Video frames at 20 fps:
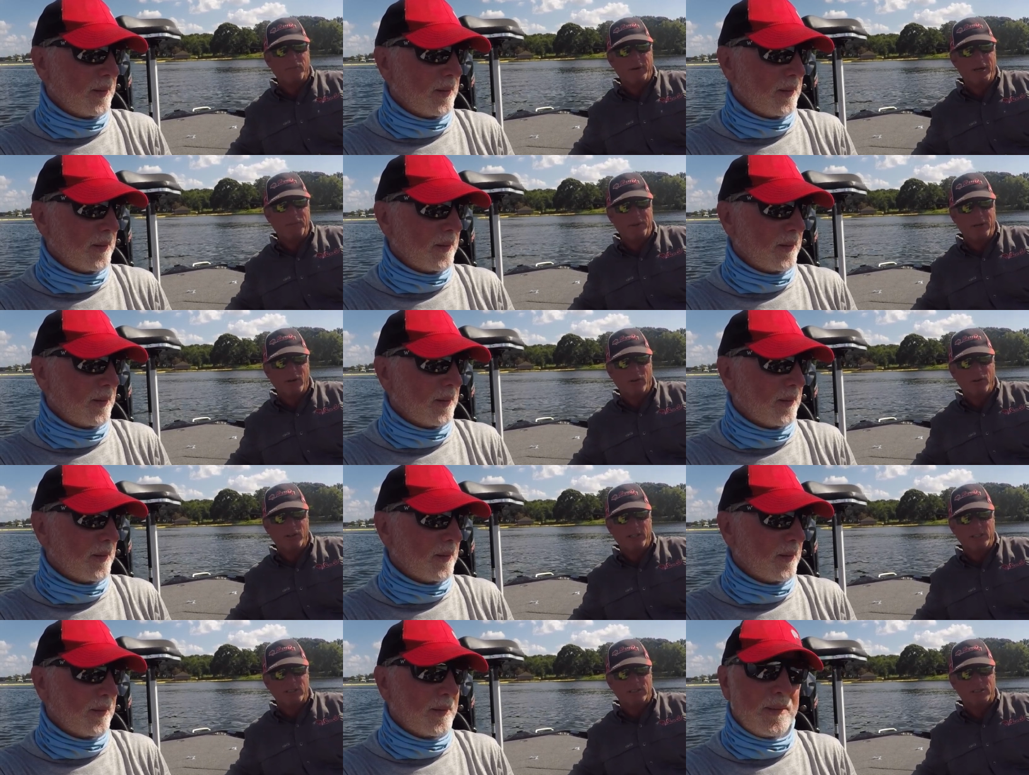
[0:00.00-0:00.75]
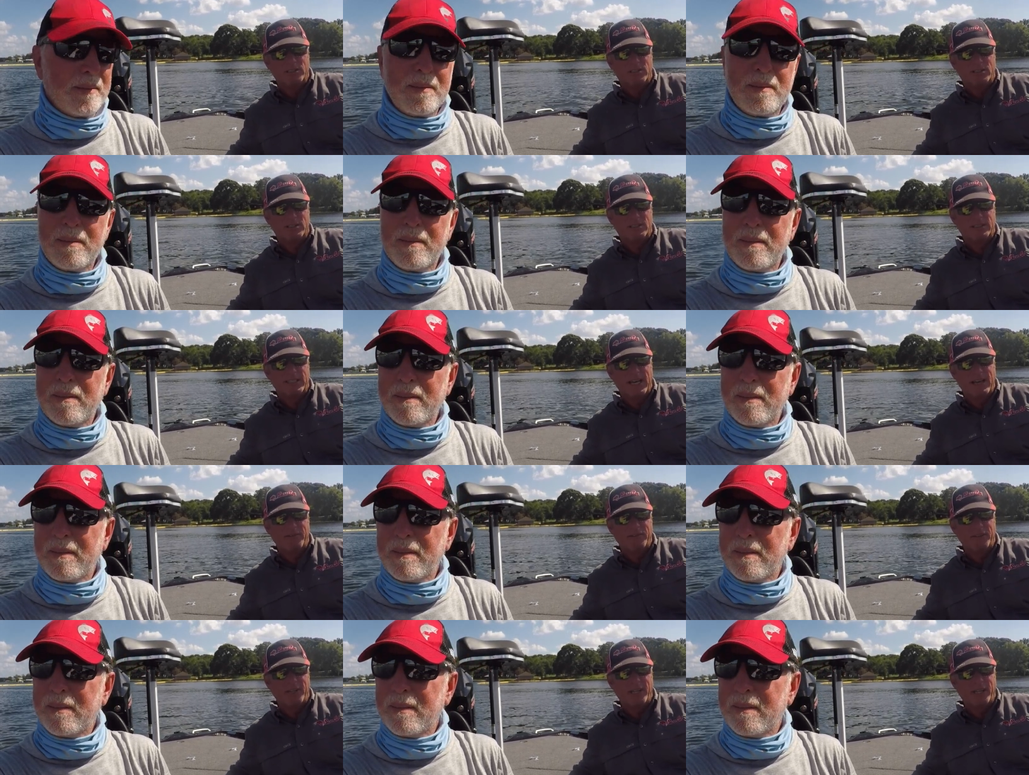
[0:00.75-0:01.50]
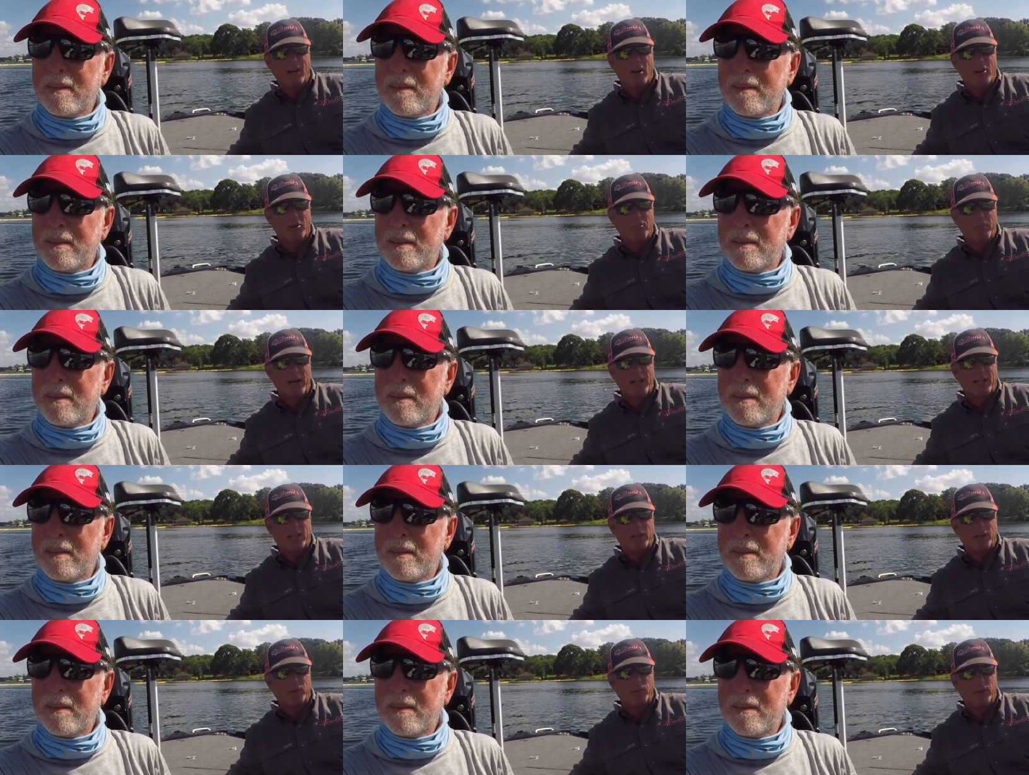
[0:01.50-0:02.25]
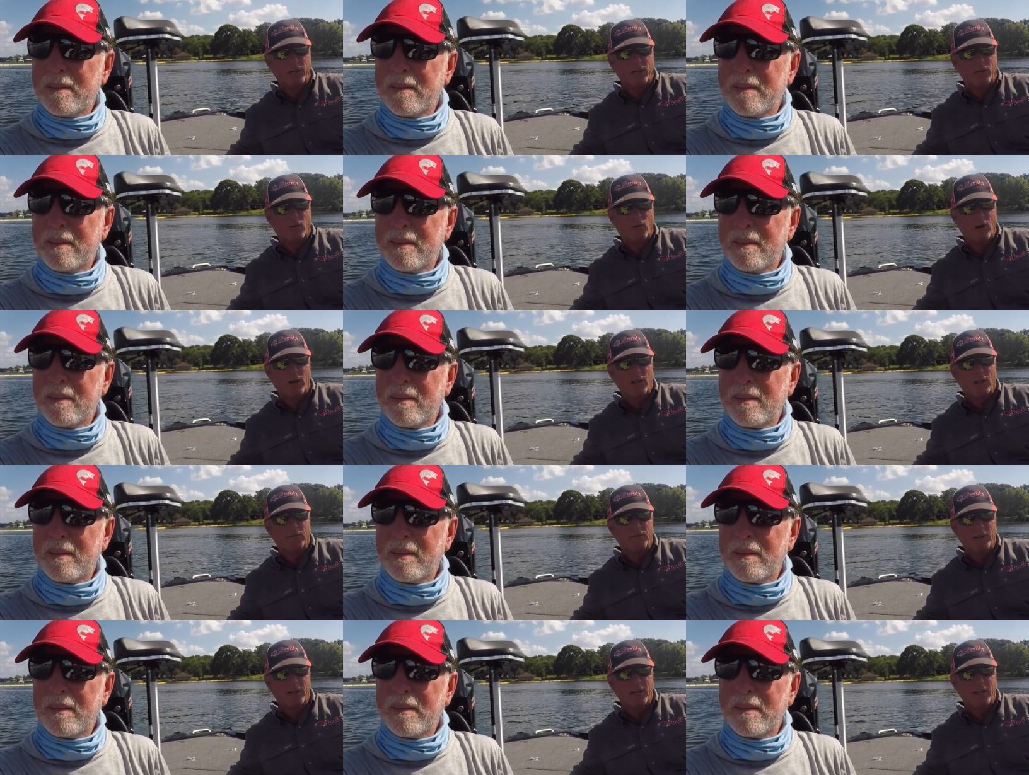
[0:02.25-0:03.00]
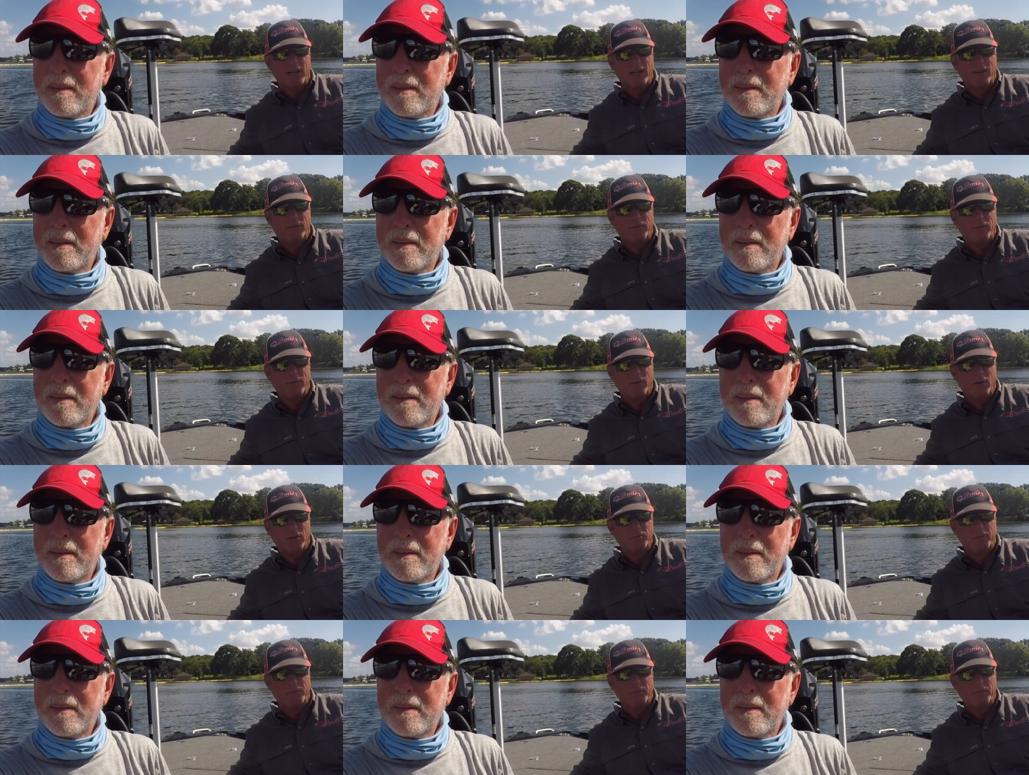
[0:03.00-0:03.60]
Speaker 1: maybe only 70 automatically requalify, or